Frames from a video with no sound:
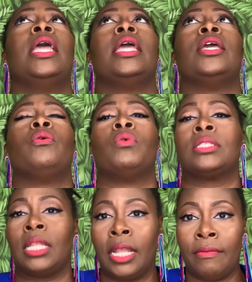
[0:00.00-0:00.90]
It was
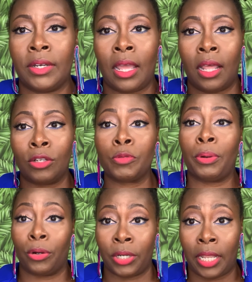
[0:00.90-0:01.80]
$11
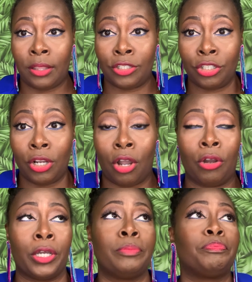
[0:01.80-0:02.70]
per day that you're
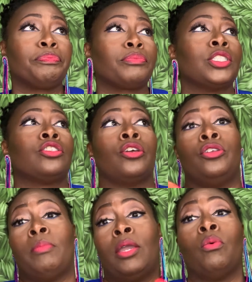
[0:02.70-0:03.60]
gone. So
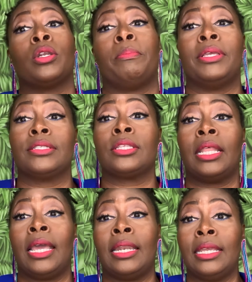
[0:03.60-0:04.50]
you may want to pencil
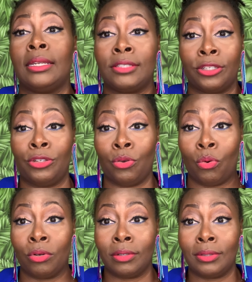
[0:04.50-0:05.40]
that into
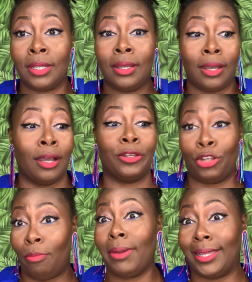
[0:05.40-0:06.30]
your
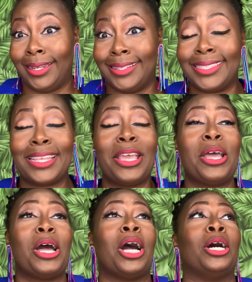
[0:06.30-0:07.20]
monies.
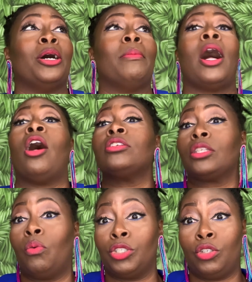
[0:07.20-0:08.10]
Also,
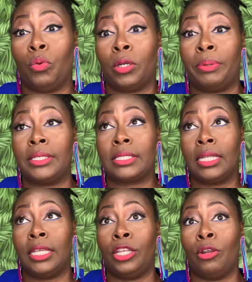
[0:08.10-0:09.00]
what you want to pencil
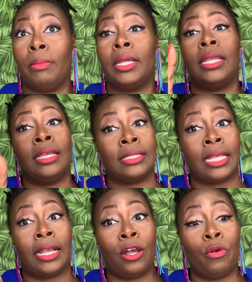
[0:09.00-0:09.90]
into your money is
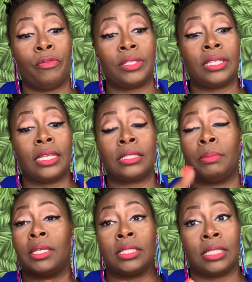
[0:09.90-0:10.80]
that COVID test,
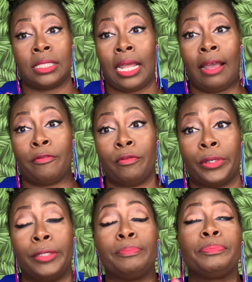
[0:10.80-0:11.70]
because it's not free.